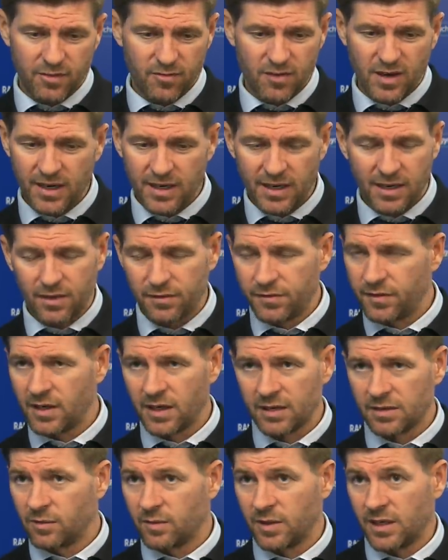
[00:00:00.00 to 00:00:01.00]
Right now I feel
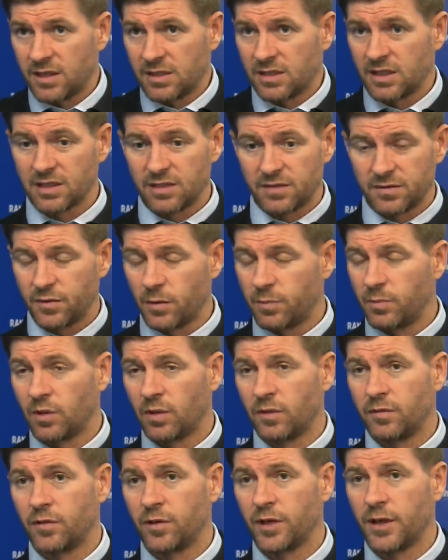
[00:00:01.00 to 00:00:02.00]
like the worst. That's football
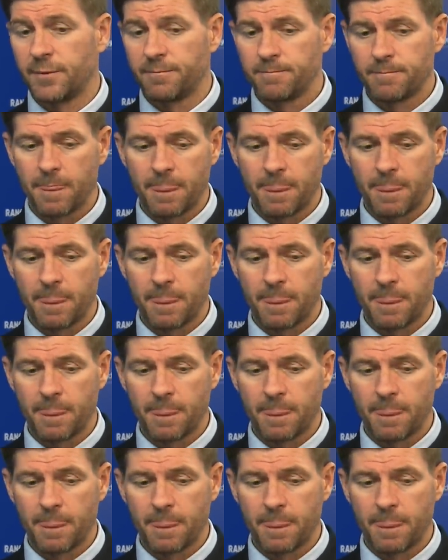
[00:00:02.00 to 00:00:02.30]
for you,